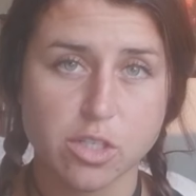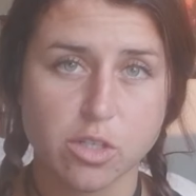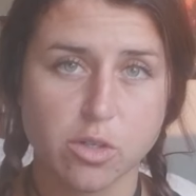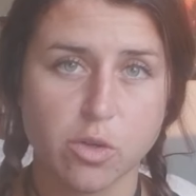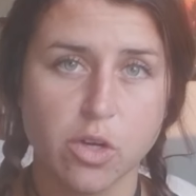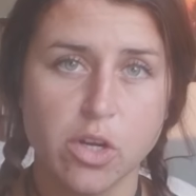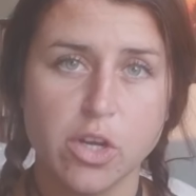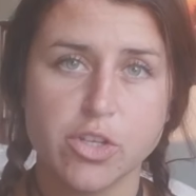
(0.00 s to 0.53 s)

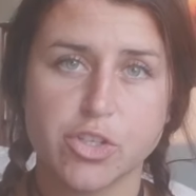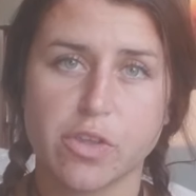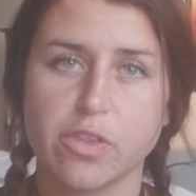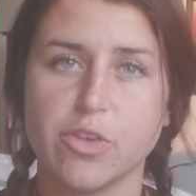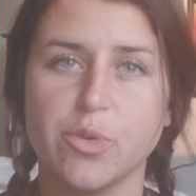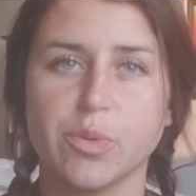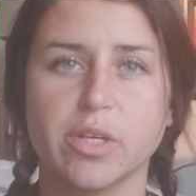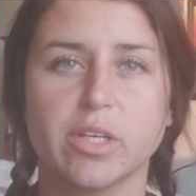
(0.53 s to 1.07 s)
you, so
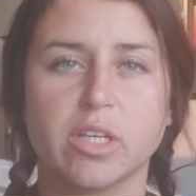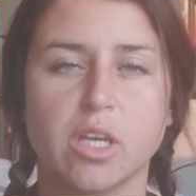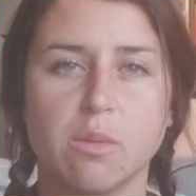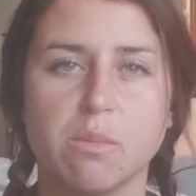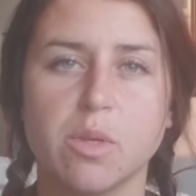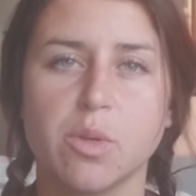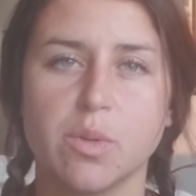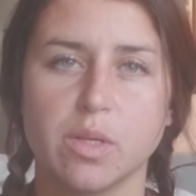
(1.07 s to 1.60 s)
that you can
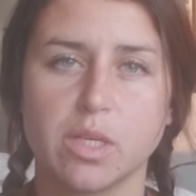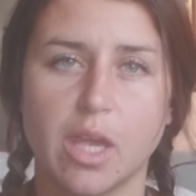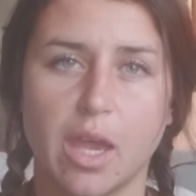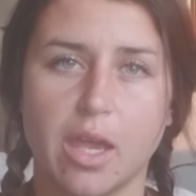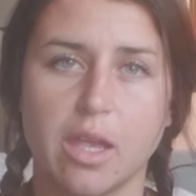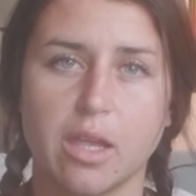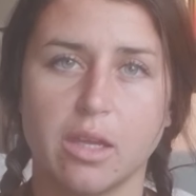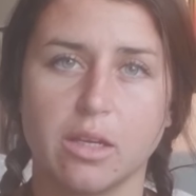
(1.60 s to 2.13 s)

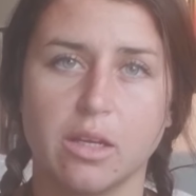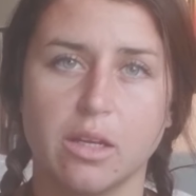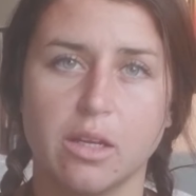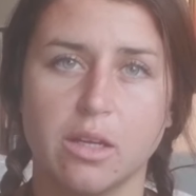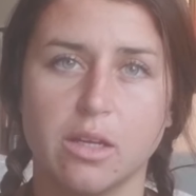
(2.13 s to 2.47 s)
communicate